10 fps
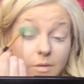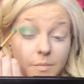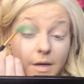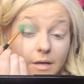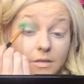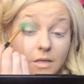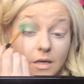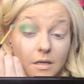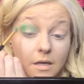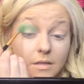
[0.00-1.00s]
I'm gonna pack
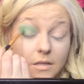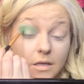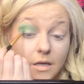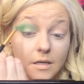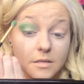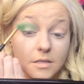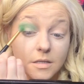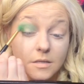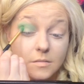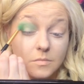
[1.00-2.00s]
that at the end
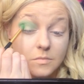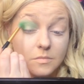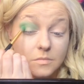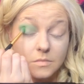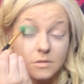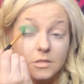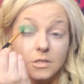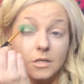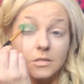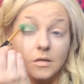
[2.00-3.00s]
here,
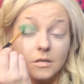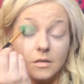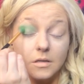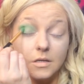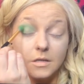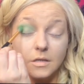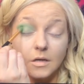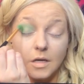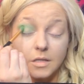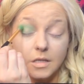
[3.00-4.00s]
just on the
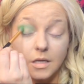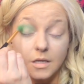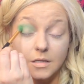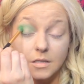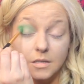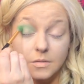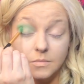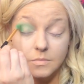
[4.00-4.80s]
lid at the end.